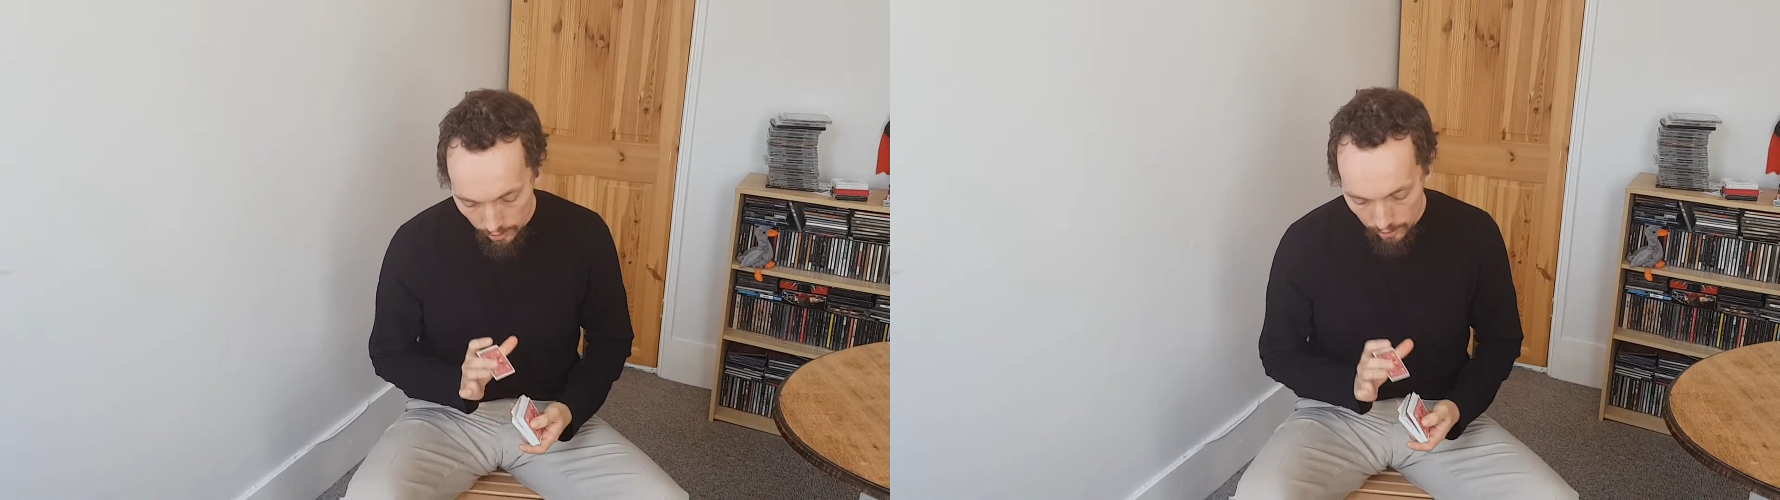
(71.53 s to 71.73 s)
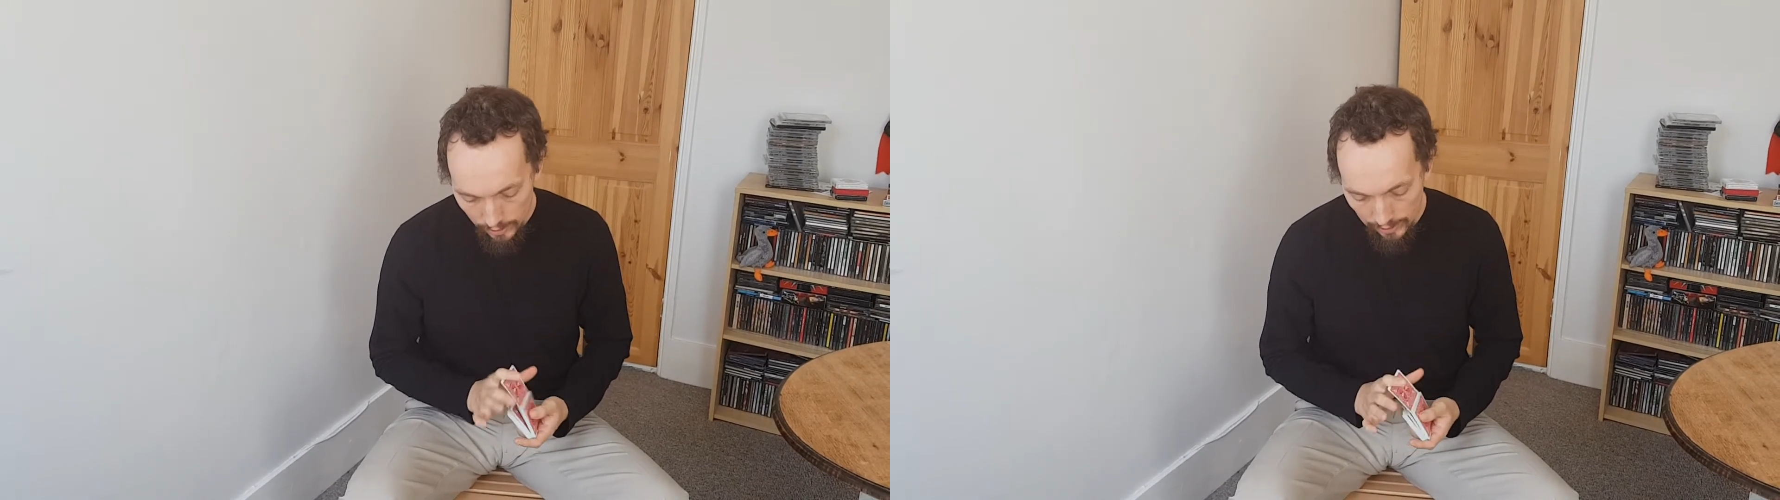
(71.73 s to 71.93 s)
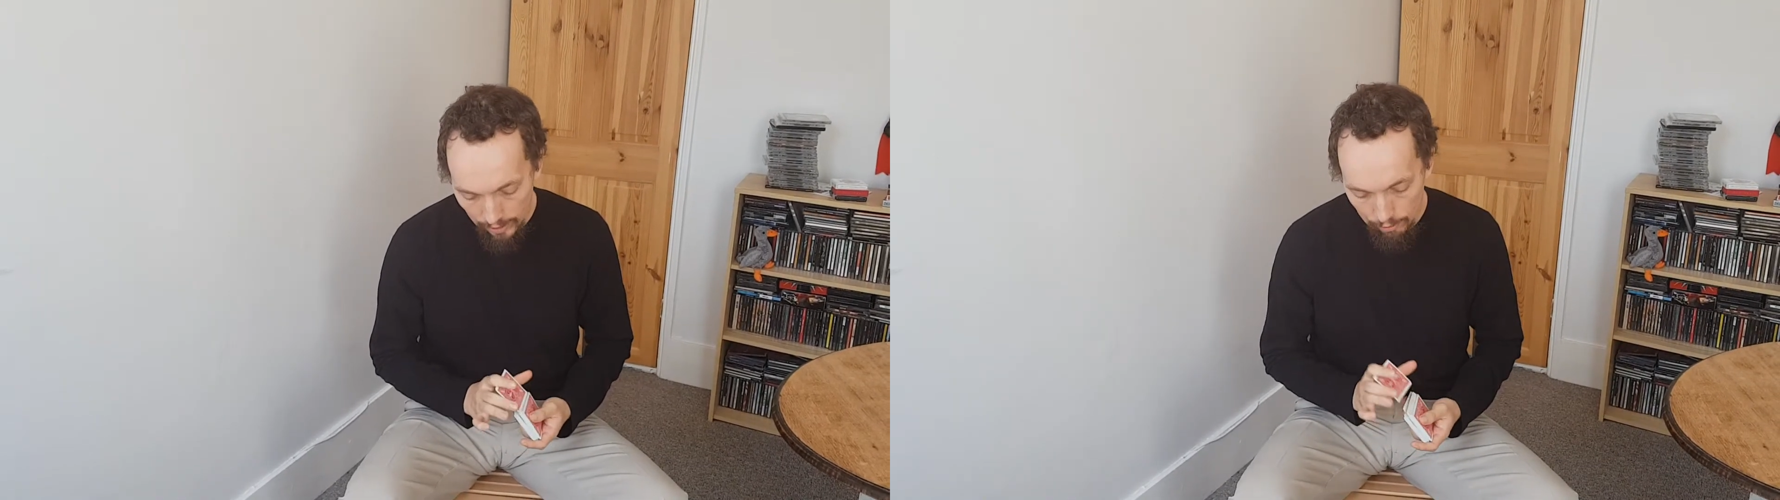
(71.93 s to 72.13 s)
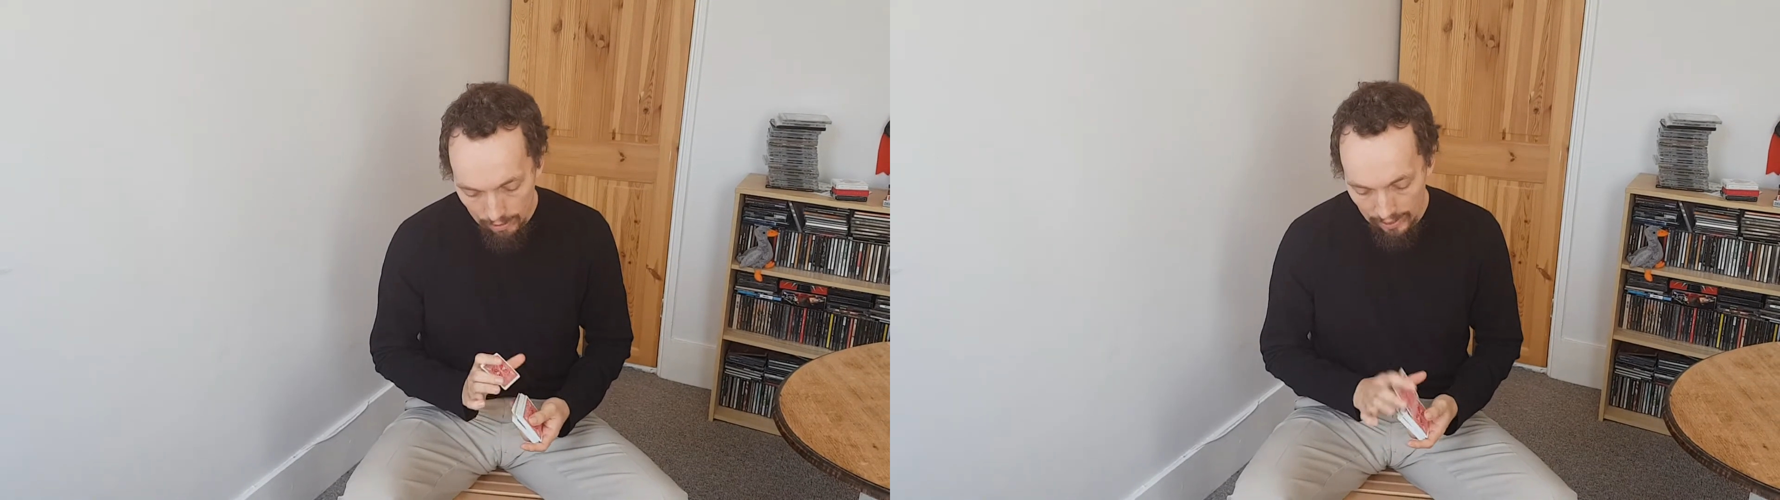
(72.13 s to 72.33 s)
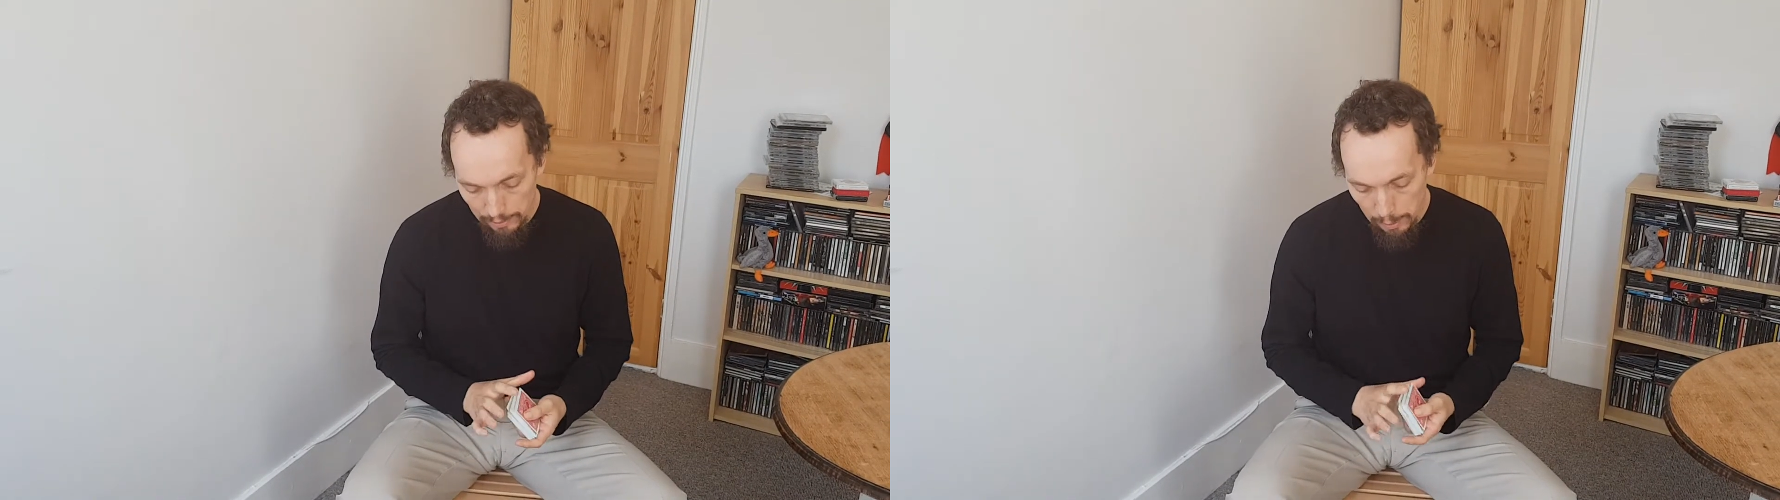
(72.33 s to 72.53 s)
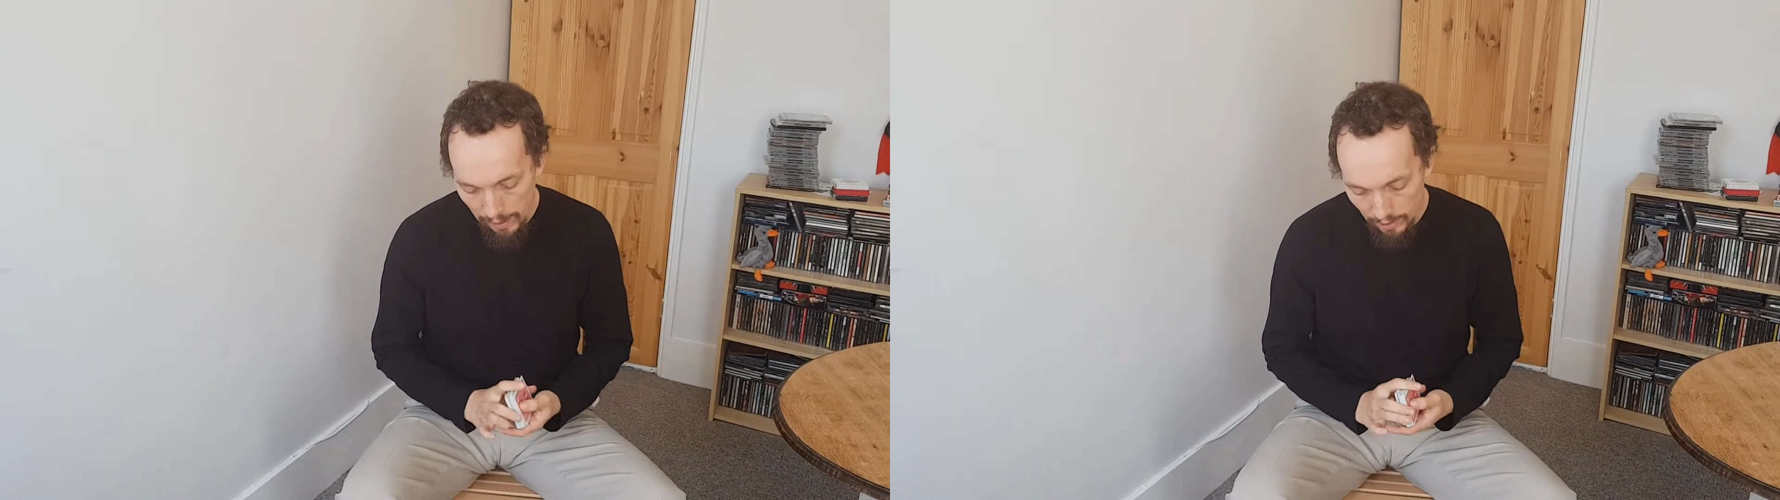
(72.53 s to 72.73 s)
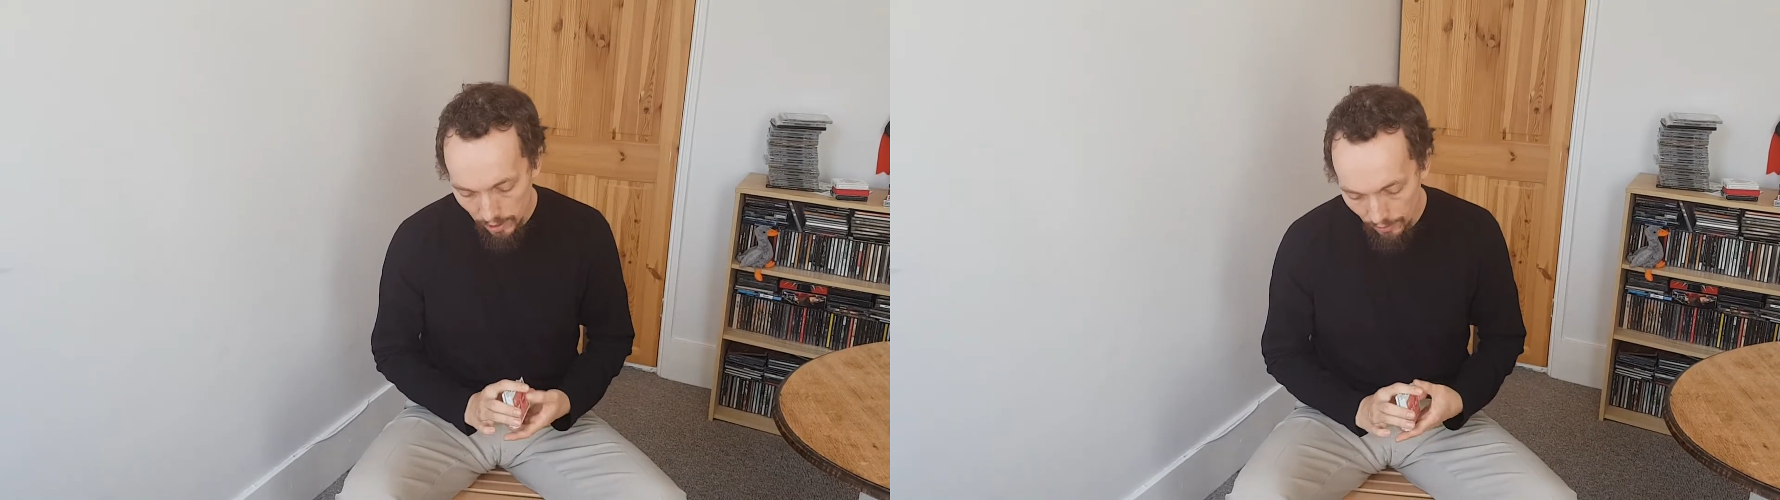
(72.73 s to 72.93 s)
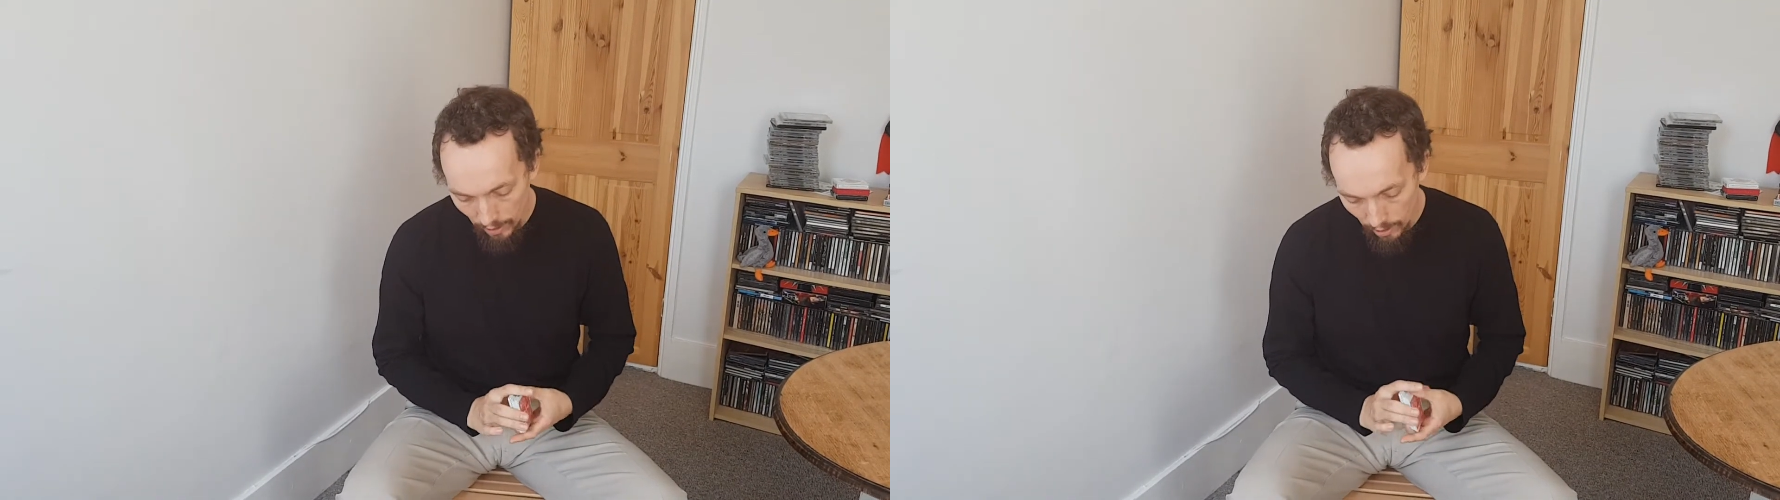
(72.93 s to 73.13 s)
taking random amounts
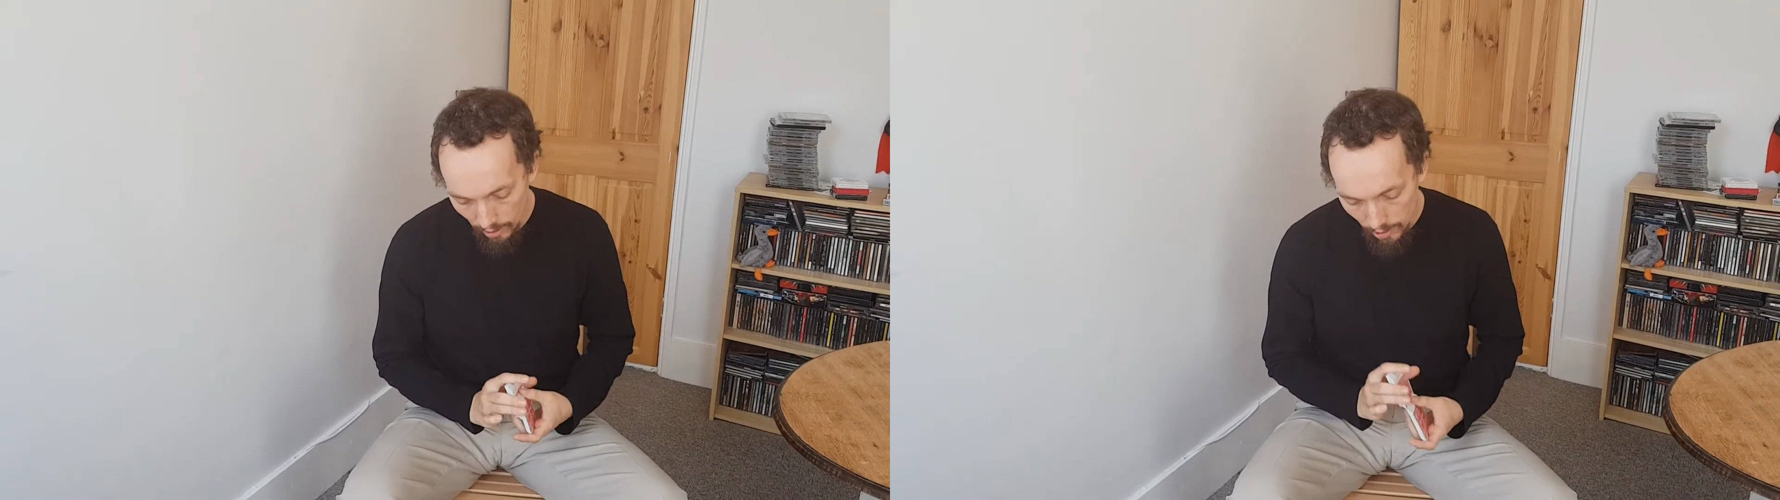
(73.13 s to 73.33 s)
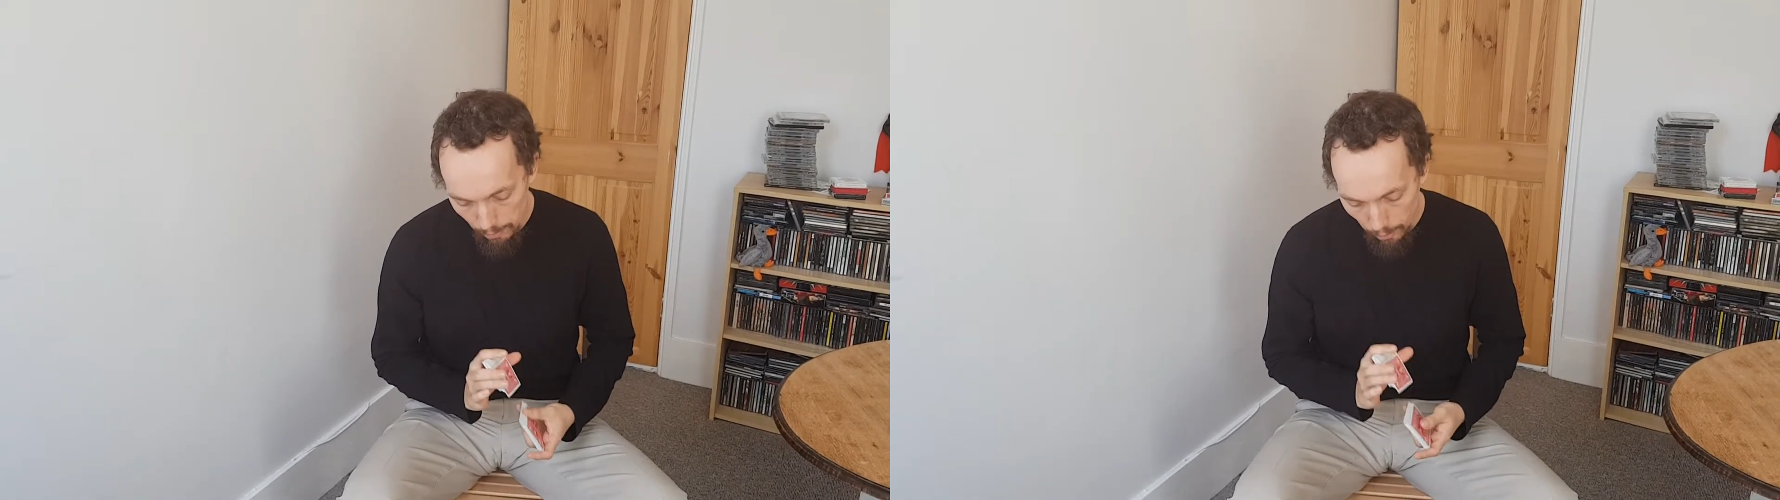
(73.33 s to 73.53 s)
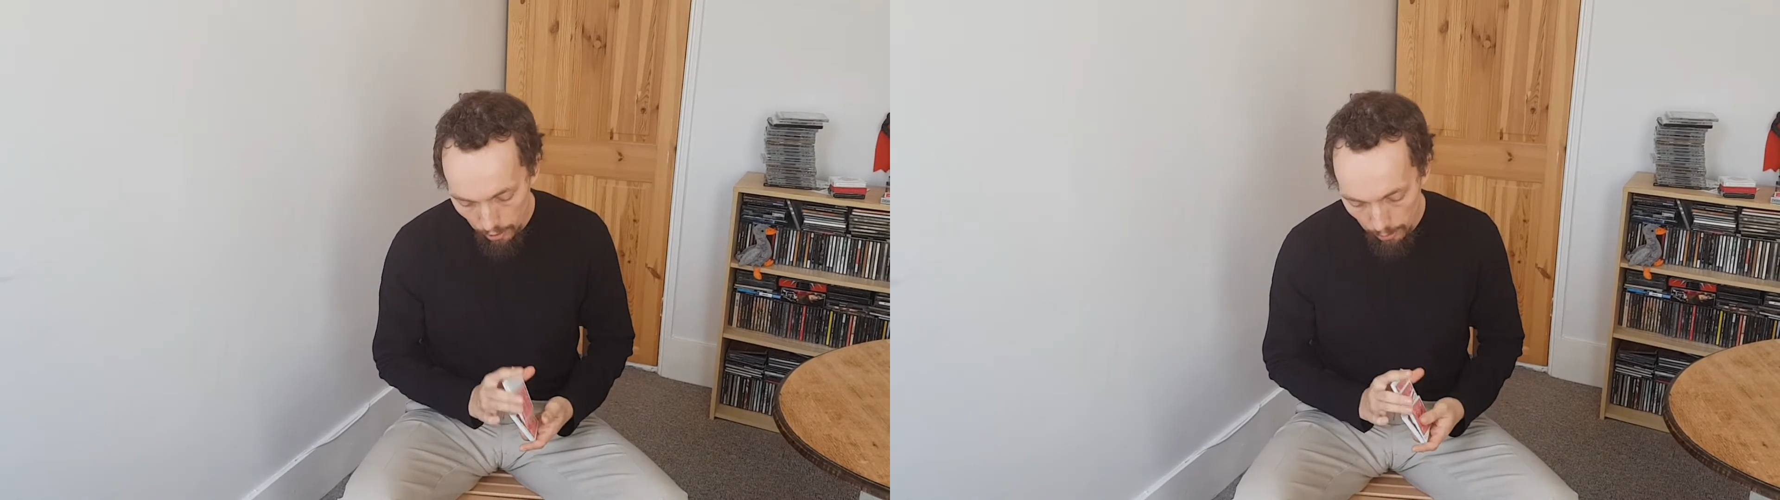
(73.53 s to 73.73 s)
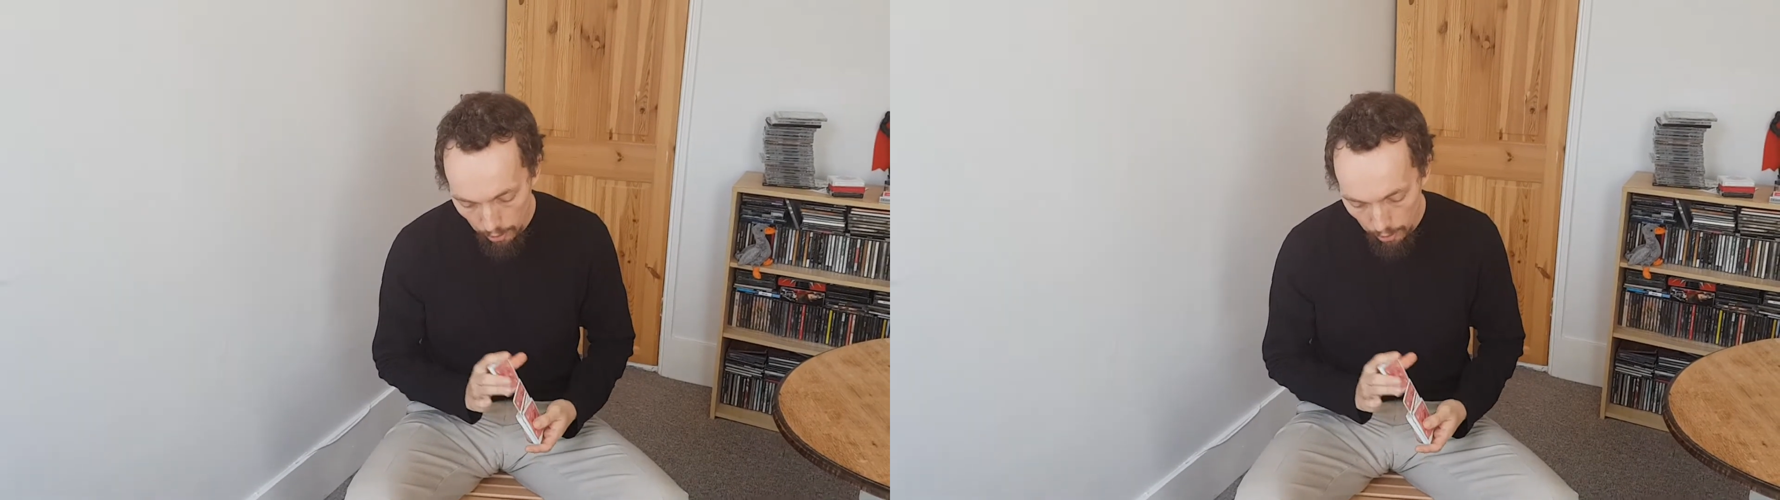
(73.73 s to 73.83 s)
of cards and putting them